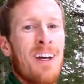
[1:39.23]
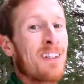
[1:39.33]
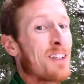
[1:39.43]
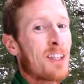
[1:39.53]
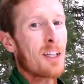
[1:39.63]
It
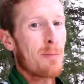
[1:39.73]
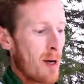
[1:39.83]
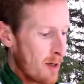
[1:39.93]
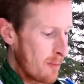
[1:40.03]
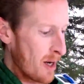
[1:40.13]
just gets
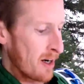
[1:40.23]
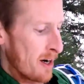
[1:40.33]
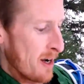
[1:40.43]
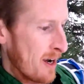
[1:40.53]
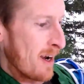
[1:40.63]
better and better.
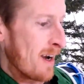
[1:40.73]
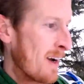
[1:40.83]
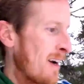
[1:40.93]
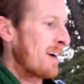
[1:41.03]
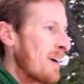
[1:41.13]

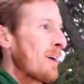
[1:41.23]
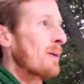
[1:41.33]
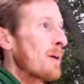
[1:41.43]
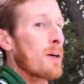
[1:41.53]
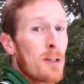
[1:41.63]

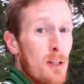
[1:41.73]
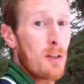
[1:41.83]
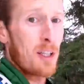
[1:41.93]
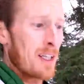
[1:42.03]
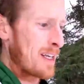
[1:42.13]
Oh, the
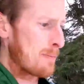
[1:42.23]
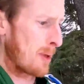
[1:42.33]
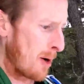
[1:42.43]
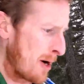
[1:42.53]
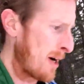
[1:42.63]
snow's getting deep though.